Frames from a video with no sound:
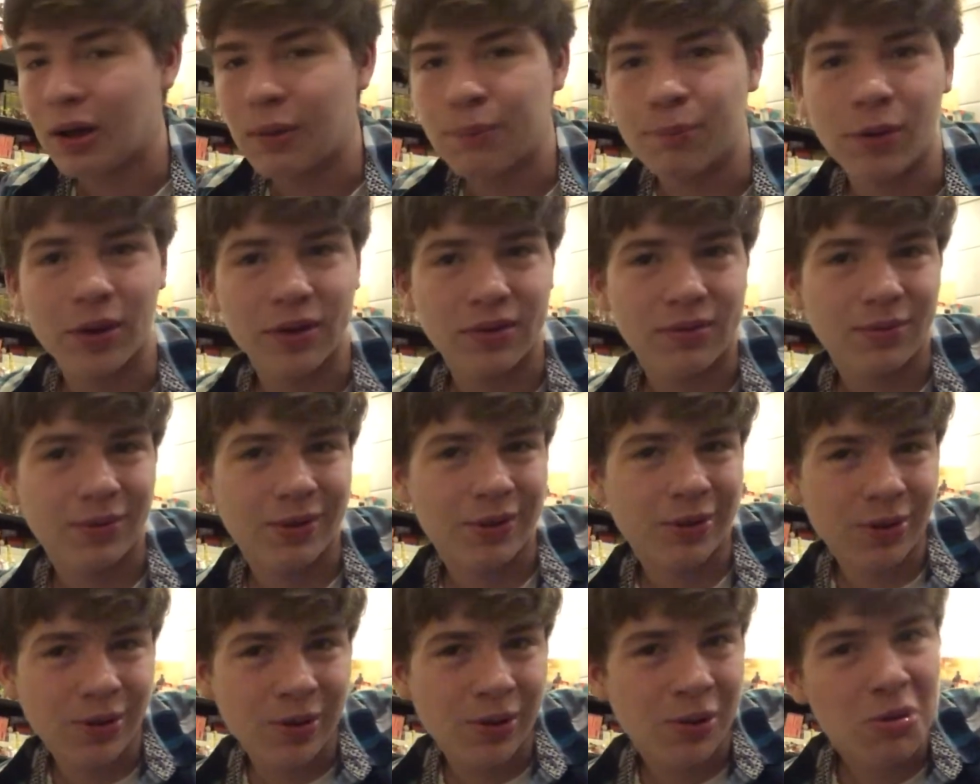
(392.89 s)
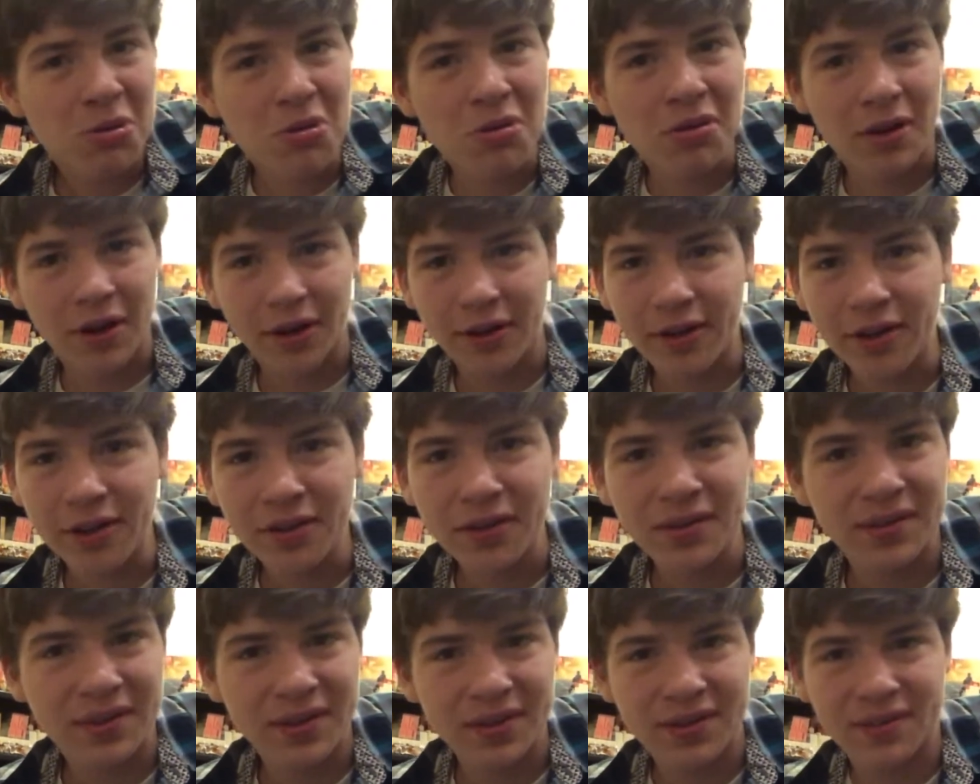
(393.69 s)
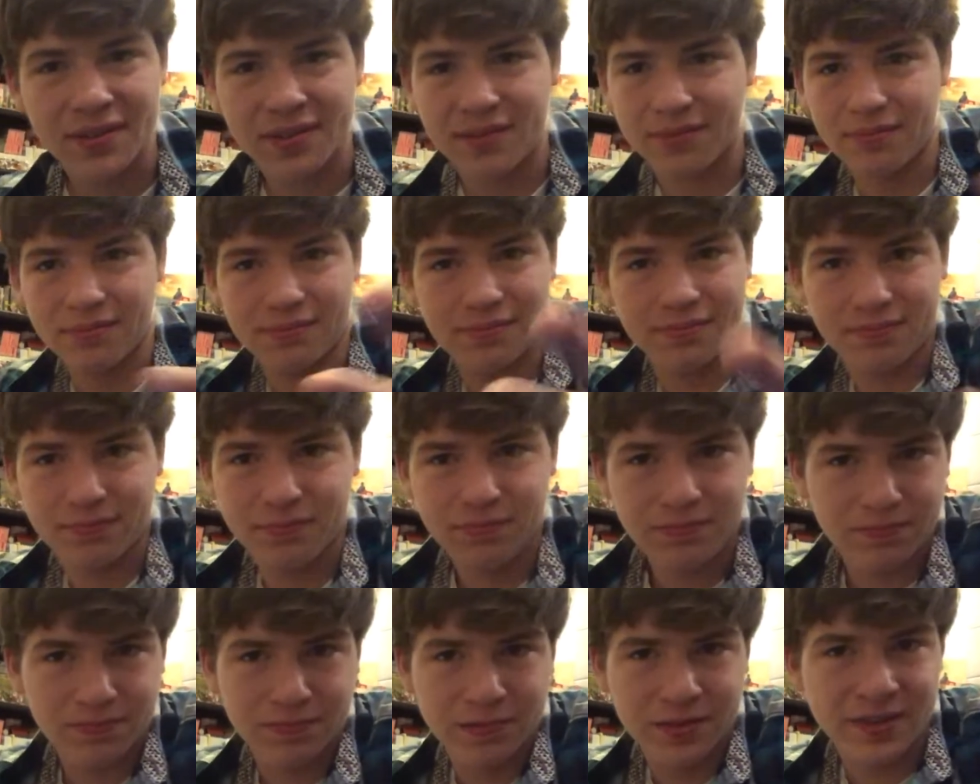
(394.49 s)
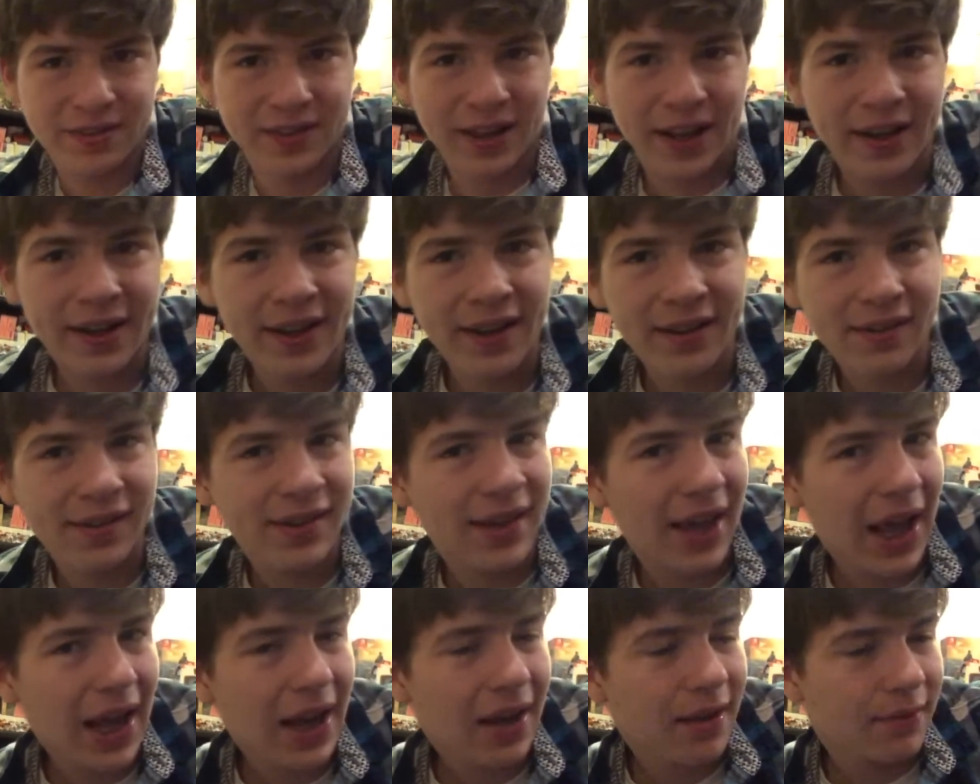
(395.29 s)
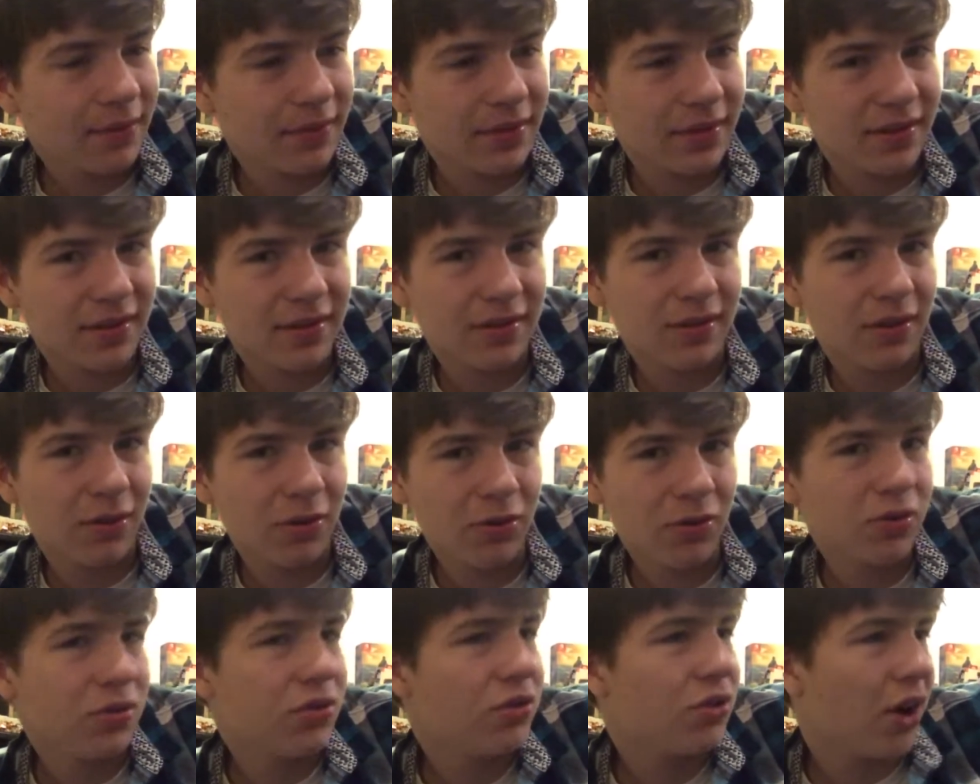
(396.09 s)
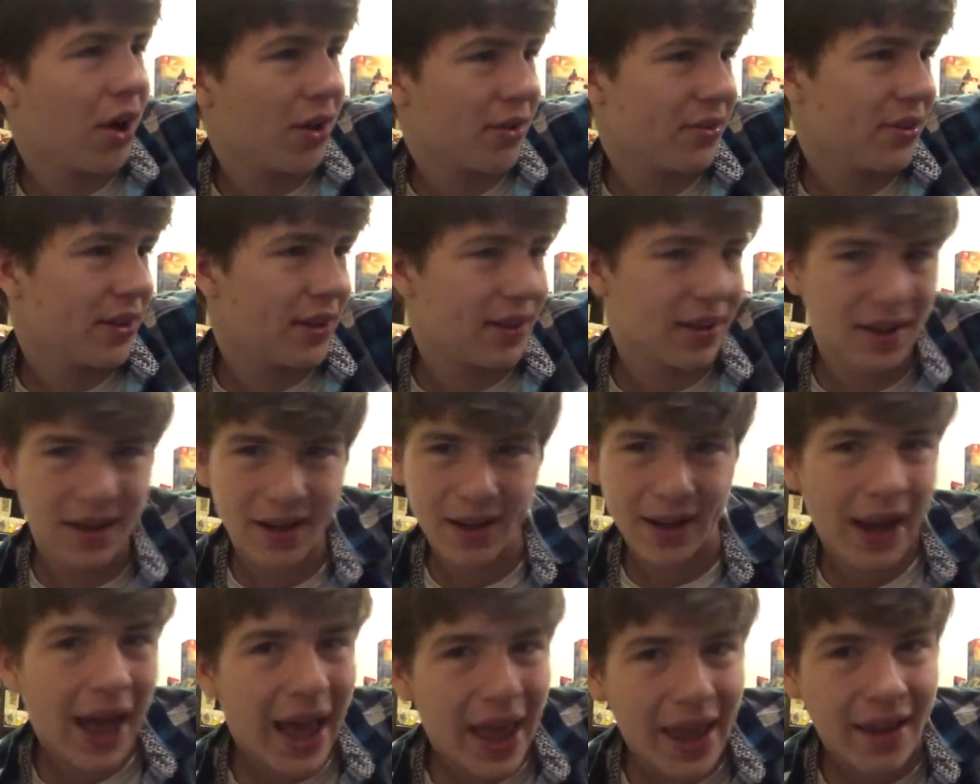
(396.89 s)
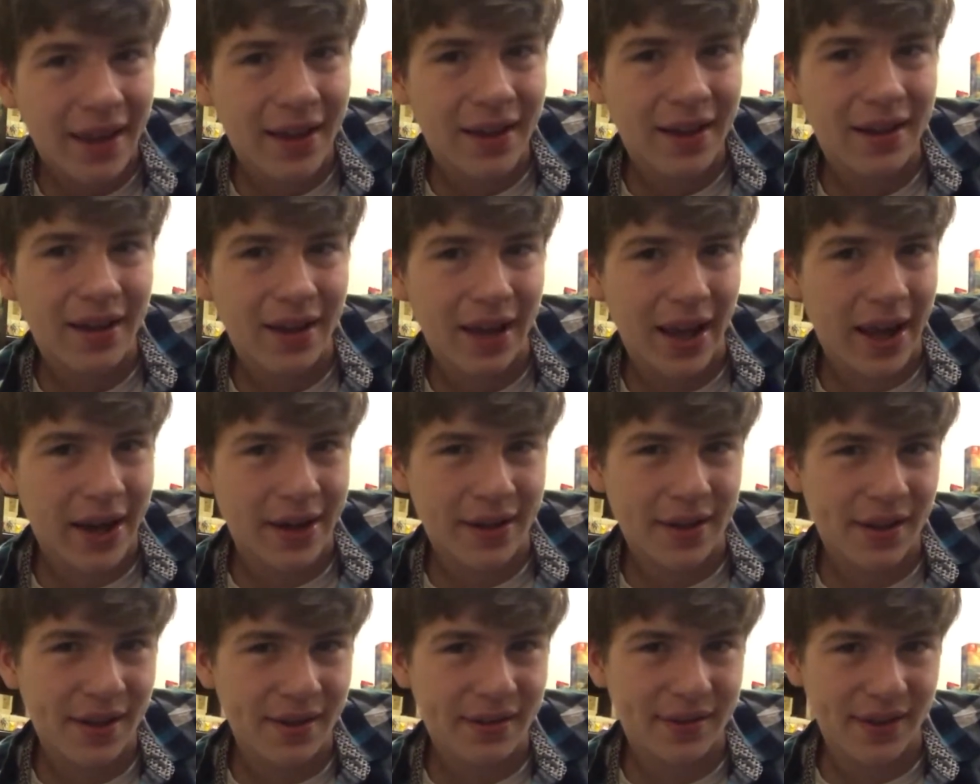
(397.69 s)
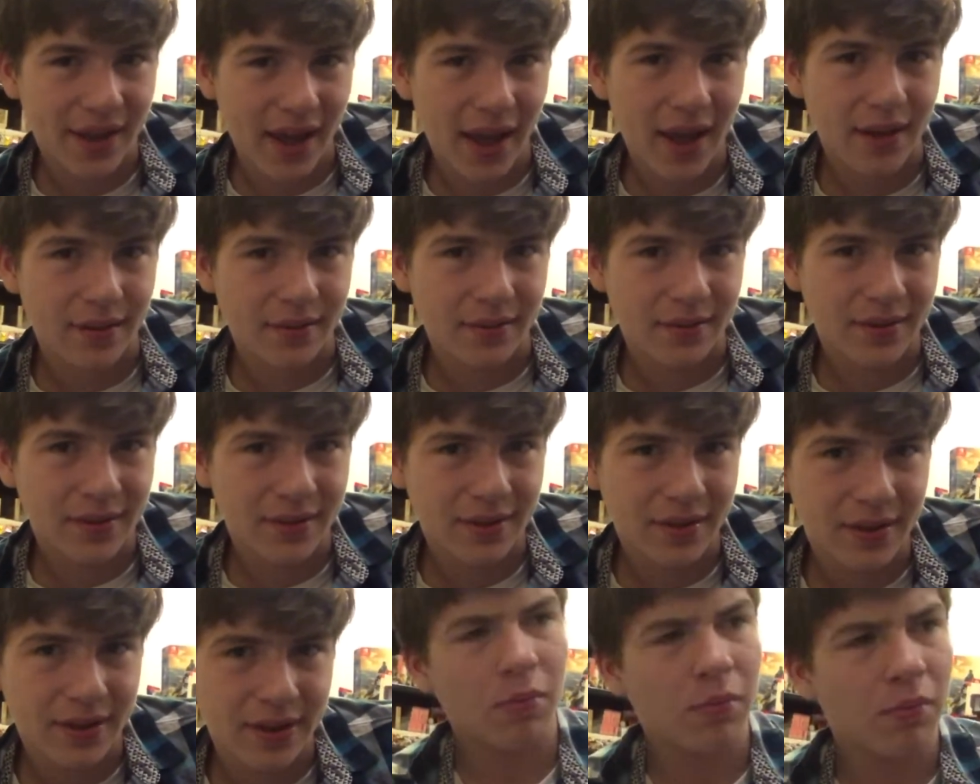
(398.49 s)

But who cares? It's NES games. Who doesn't like NES games?